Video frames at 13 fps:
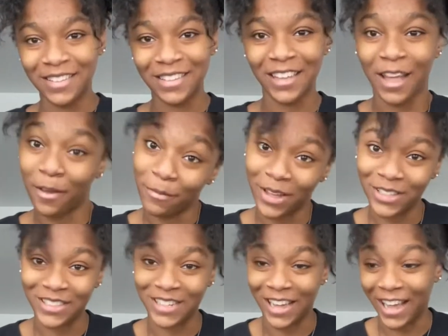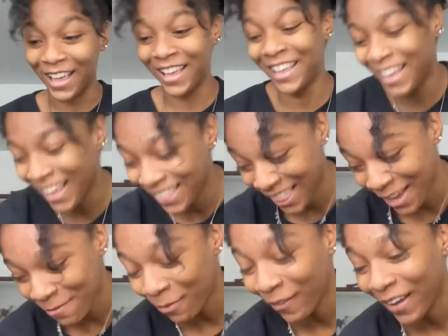I'm about to die at
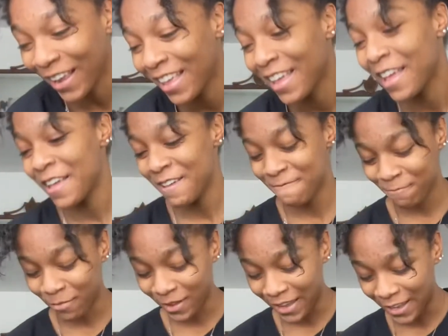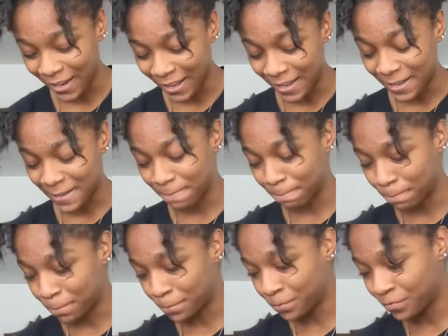that point. But,
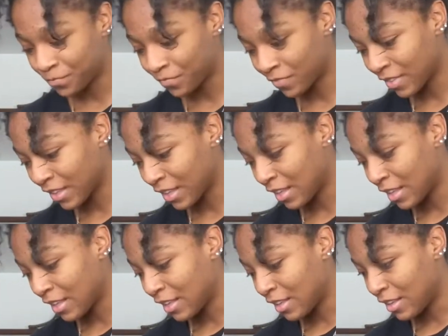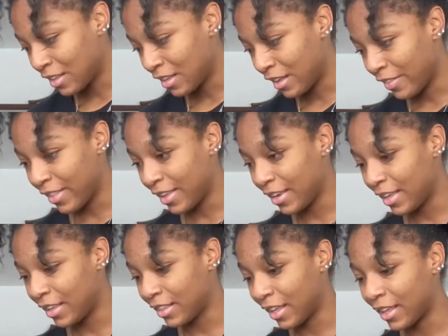and then
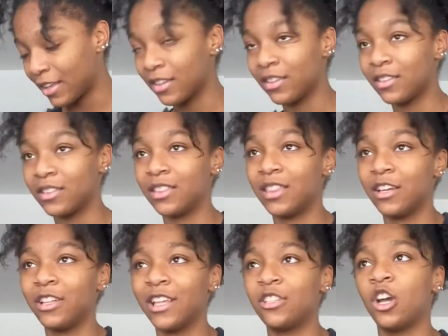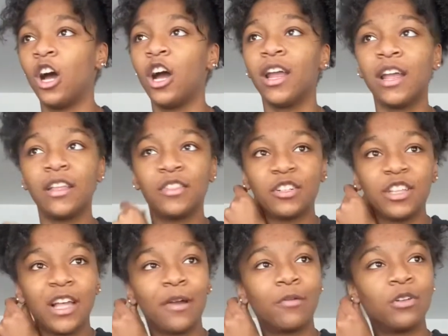he, like, they're, like, talking. They're,
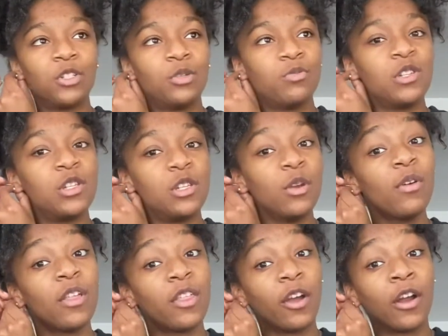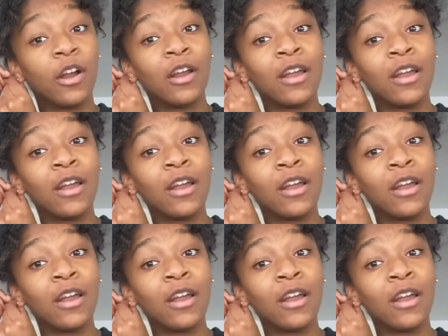like, what should we do with her?